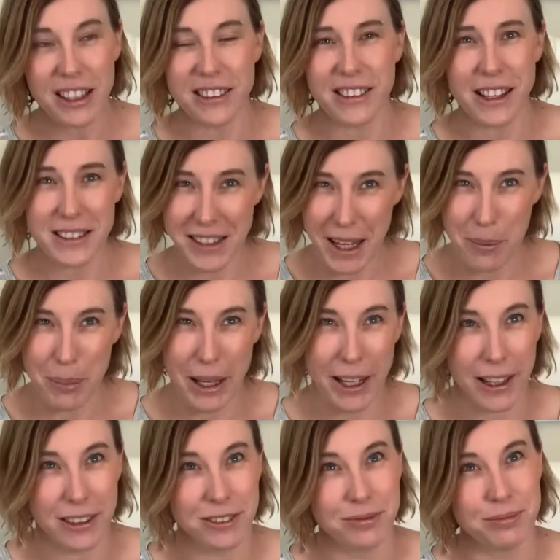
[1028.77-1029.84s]
It does get
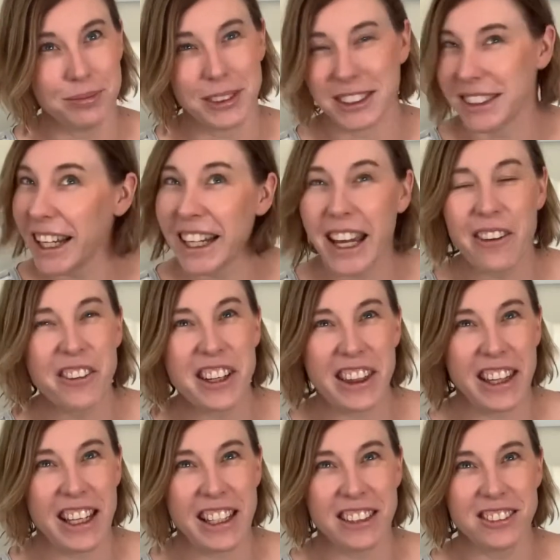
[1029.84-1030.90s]
better. Just like
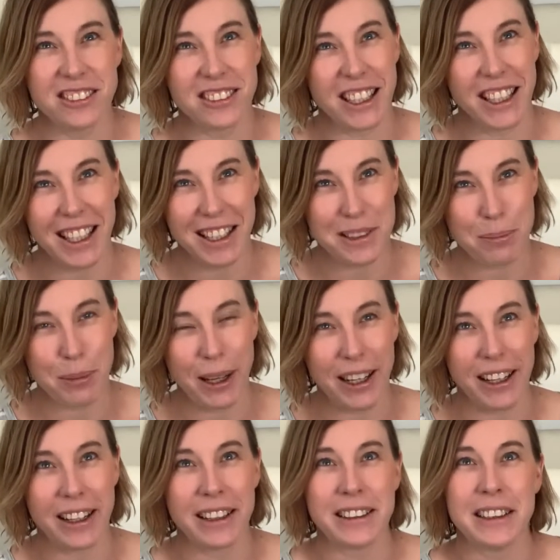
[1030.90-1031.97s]
everything, it gets
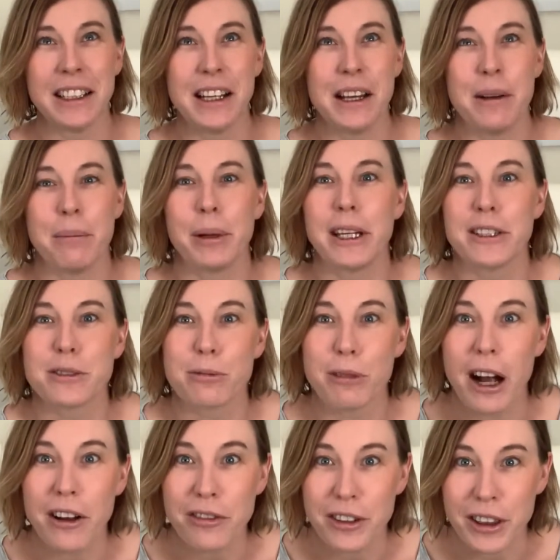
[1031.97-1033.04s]
better, but it's
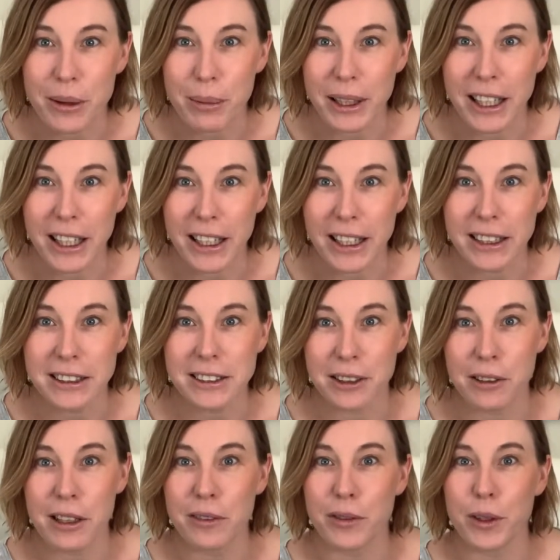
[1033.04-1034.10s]
rough at the beginning.
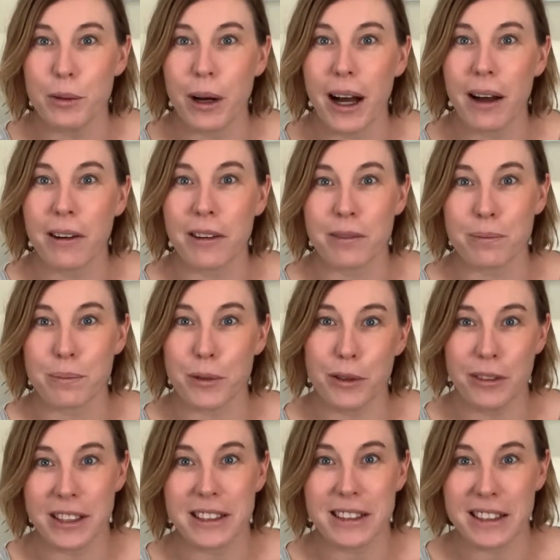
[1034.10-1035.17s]
So if you are
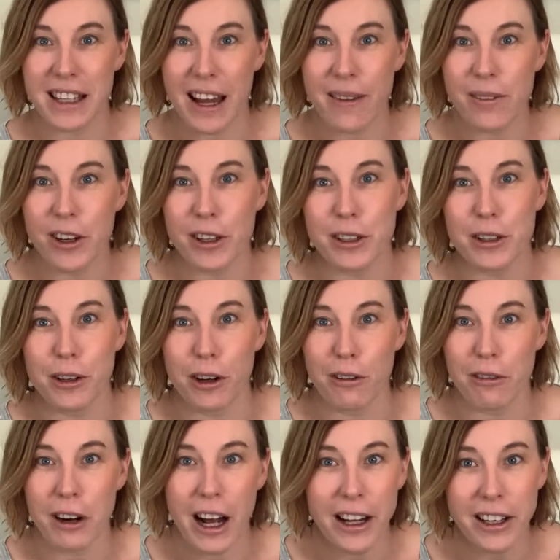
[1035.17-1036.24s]
moving to Denver and you're a
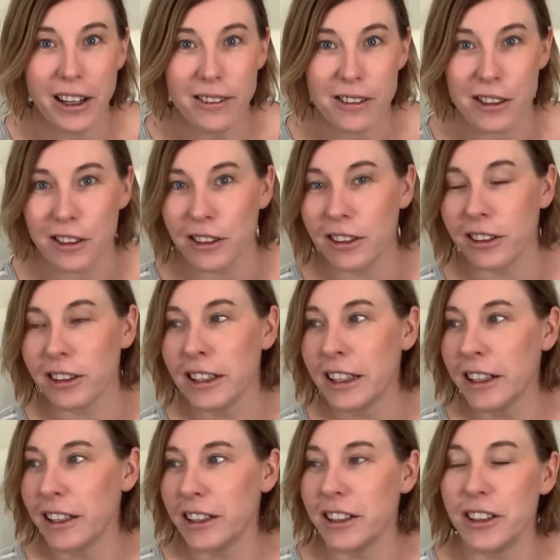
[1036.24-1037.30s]
runner, or
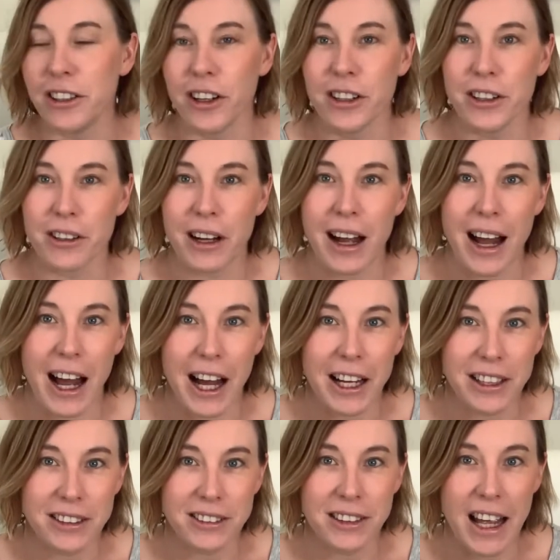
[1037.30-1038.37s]
you're a
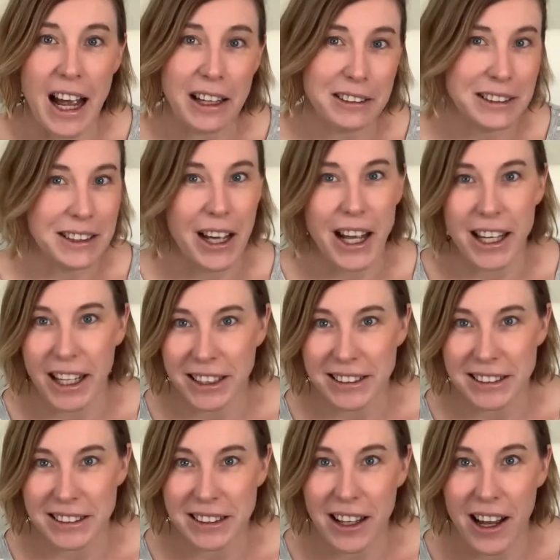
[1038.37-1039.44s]
hard outside
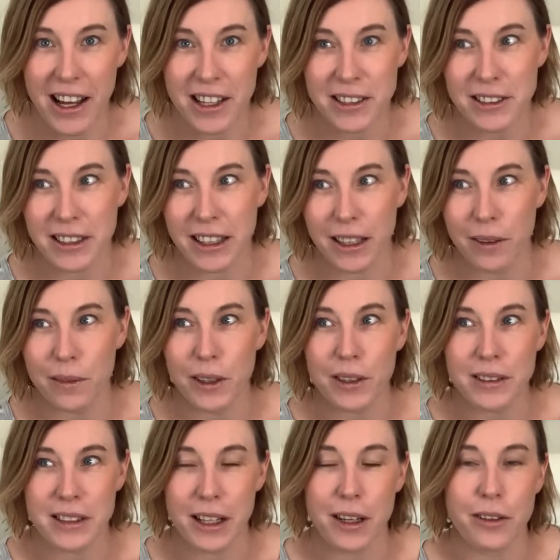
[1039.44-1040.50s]
exercise, give
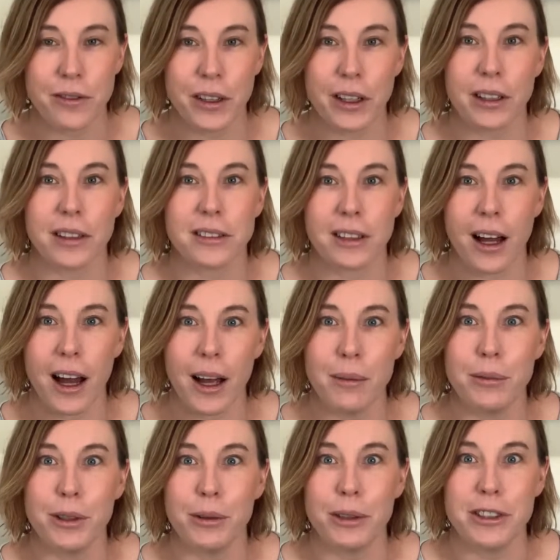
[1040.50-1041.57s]
yourself
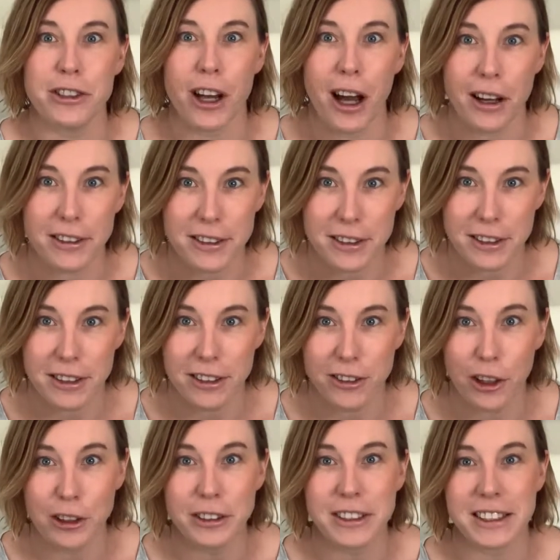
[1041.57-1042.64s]
time to adjust.
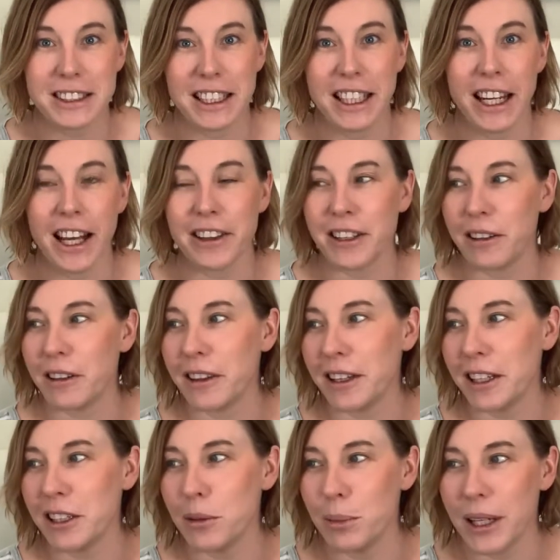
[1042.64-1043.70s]
Don't just get out there and
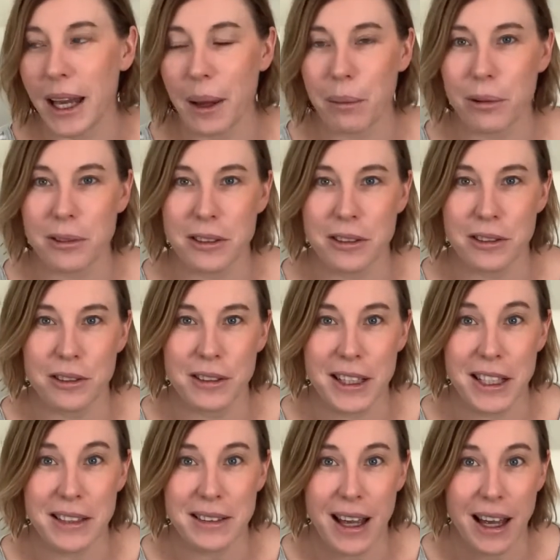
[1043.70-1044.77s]
think you'll be able to do the
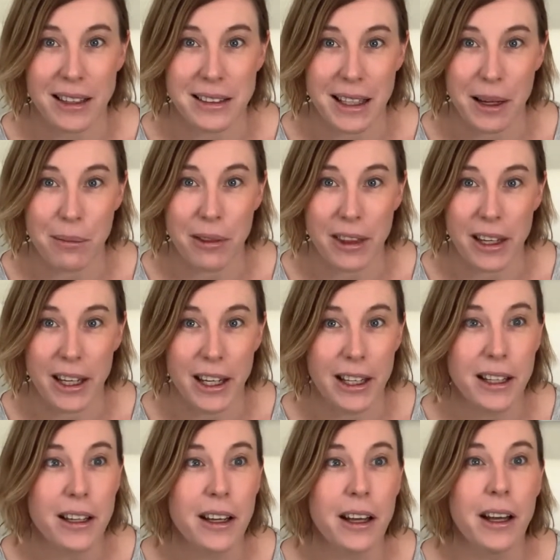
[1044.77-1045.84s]
exact same
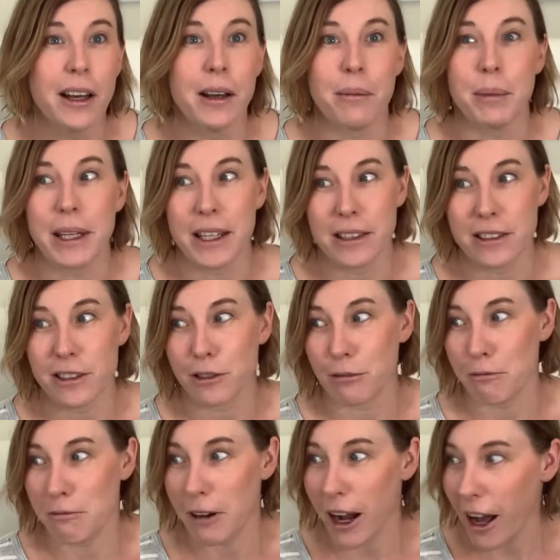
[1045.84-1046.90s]
thing, because it's
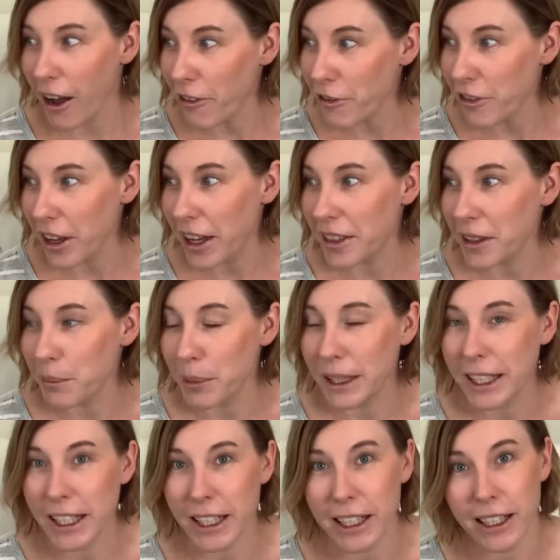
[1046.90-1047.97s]
rough at the
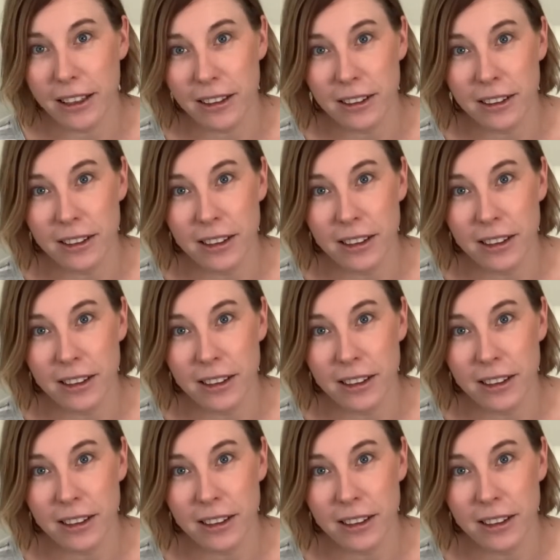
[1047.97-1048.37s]
beginning.